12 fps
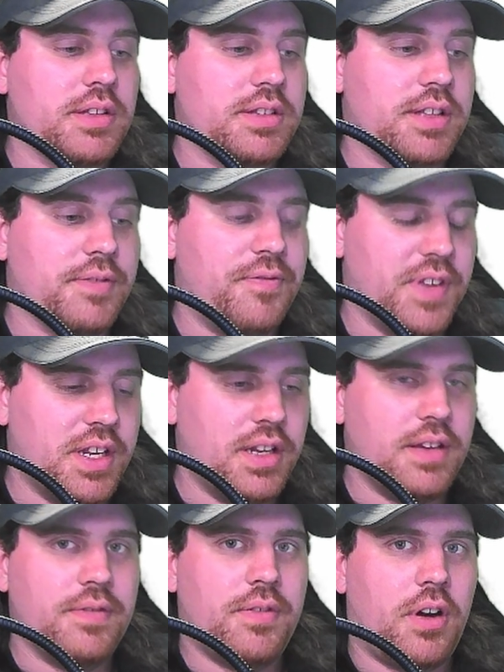
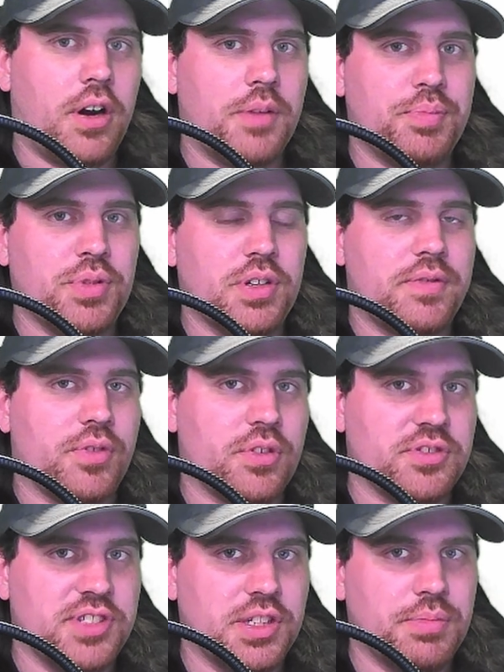definitive art book for
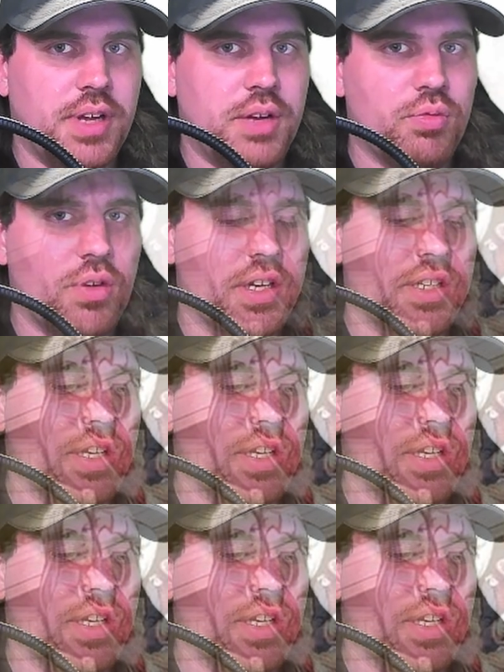Xenoblade 1,